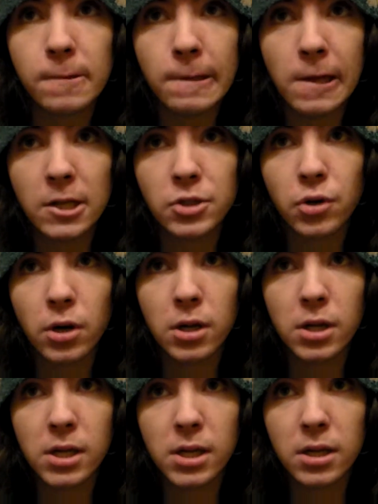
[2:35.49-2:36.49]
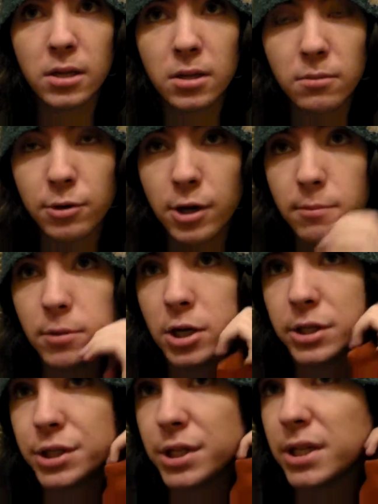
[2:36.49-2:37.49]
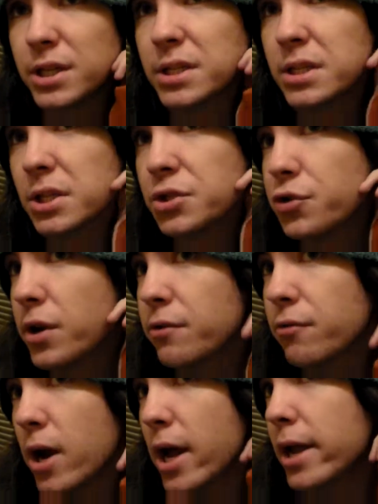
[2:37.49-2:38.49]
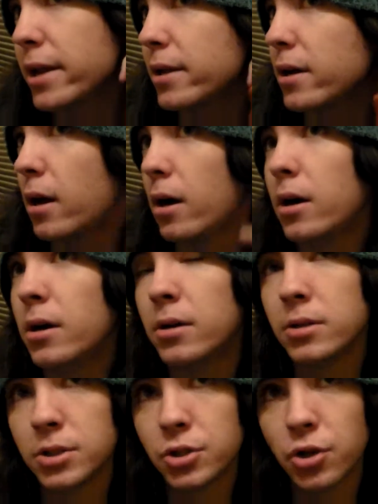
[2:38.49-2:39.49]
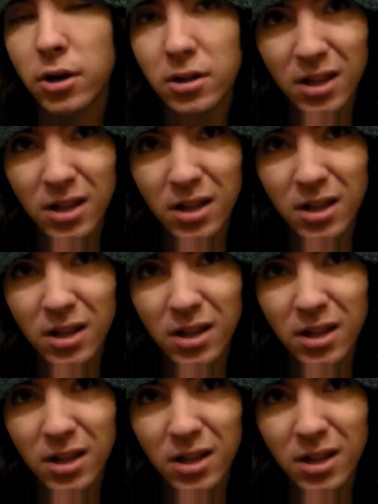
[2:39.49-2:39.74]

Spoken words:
Ezra pretty much is a street rat, is trying to